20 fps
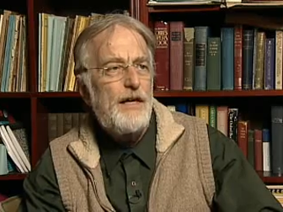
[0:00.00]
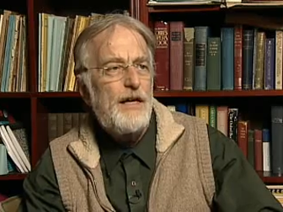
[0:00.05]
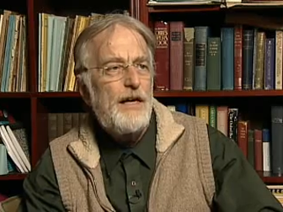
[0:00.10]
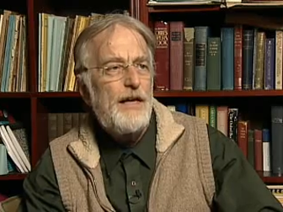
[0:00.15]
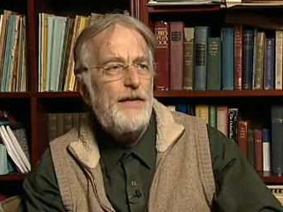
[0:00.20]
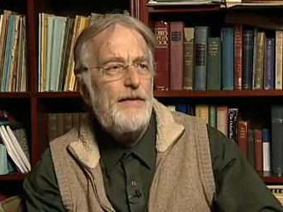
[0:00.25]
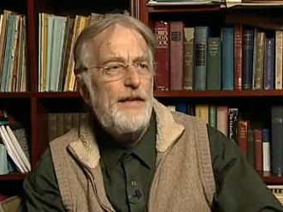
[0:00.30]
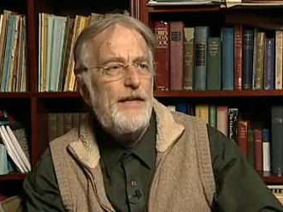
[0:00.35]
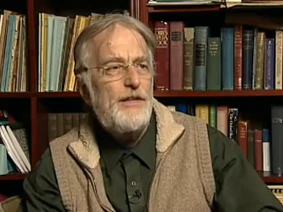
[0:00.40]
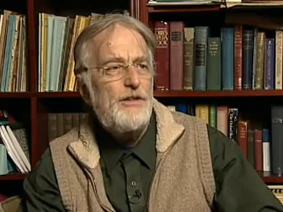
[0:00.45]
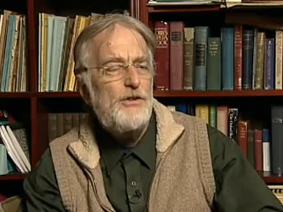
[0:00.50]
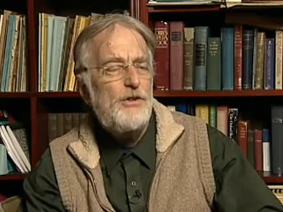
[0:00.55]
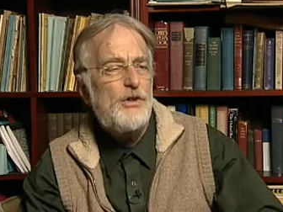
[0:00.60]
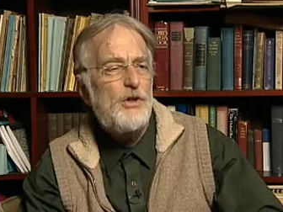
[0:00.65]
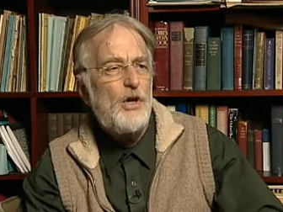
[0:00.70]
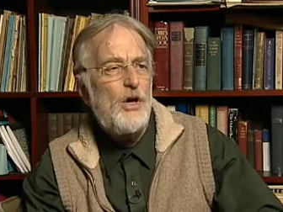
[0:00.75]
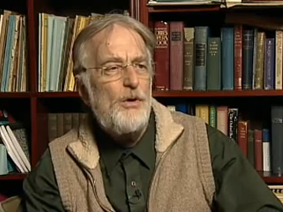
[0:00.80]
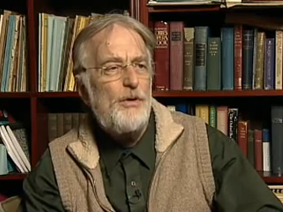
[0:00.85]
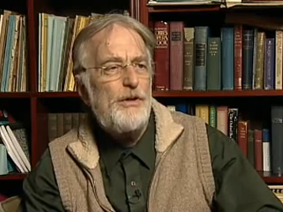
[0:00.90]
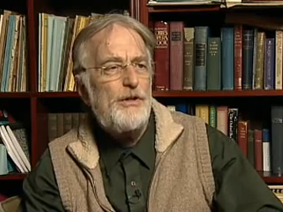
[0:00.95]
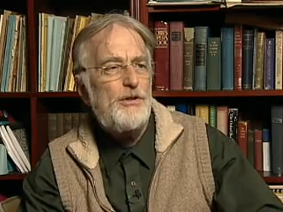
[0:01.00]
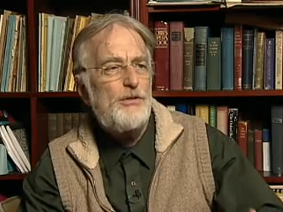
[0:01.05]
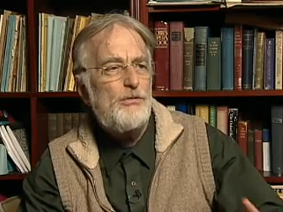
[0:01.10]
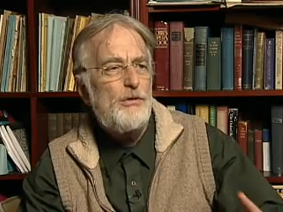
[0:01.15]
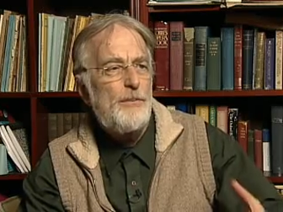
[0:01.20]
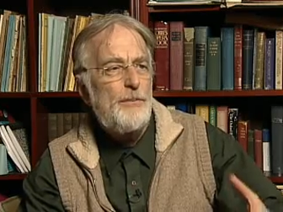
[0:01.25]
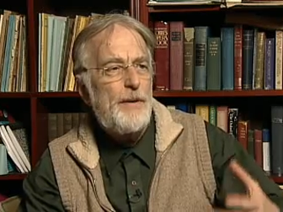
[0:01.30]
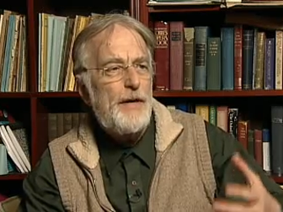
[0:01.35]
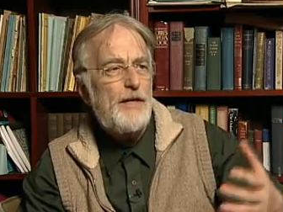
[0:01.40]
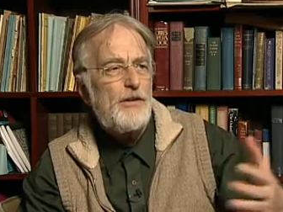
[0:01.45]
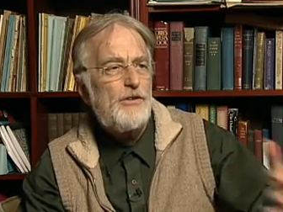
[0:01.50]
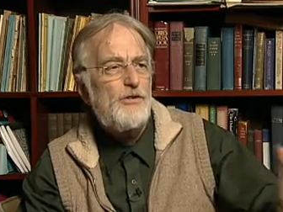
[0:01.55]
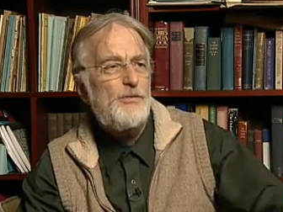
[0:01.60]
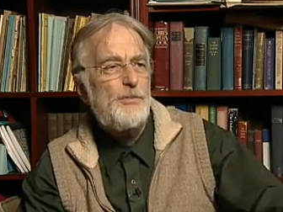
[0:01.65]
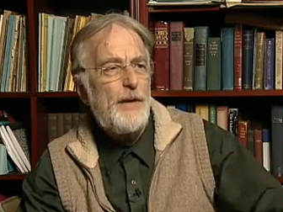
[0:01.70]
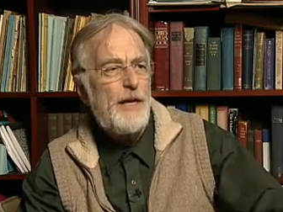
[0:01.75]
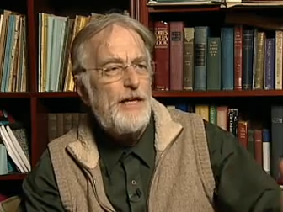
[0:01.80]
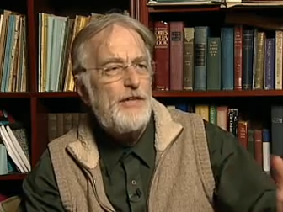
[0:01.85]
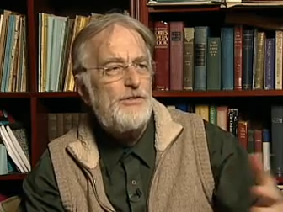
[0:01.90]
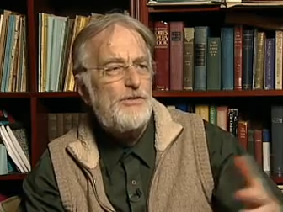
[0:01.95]
and then you're going to a better
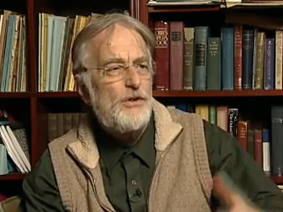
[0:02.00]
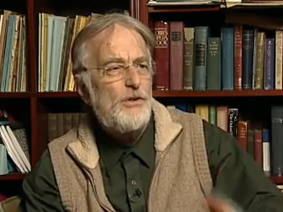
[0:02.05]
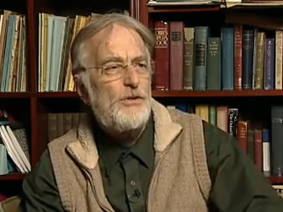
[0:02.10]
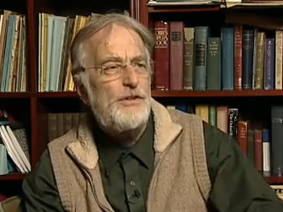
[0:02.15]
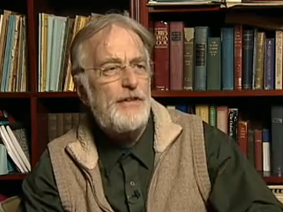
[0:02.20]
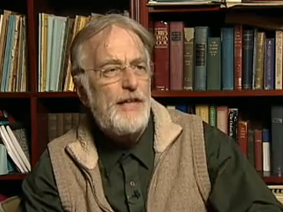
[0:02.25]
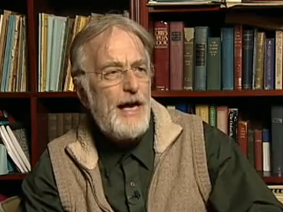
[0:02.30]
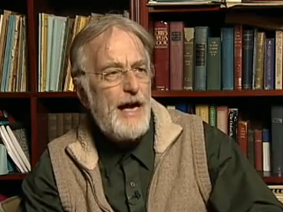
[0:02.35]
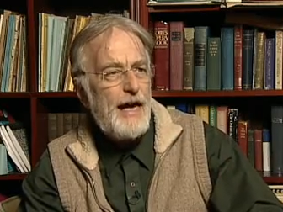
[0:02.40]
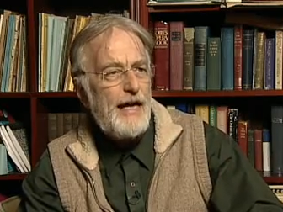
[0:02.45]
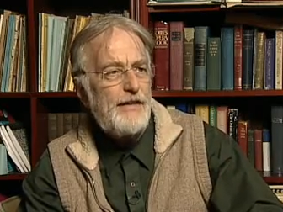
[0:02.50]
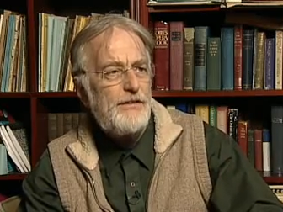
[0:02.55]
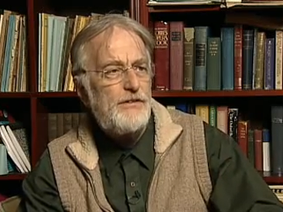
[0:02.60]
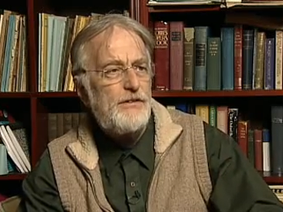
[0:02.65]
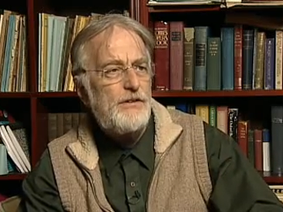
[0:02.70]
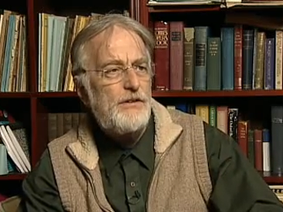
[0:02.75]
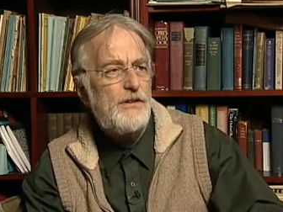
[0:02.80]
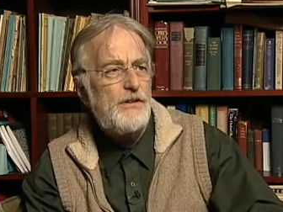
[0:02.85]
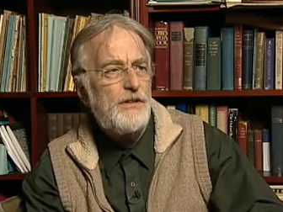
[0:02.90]
space or not.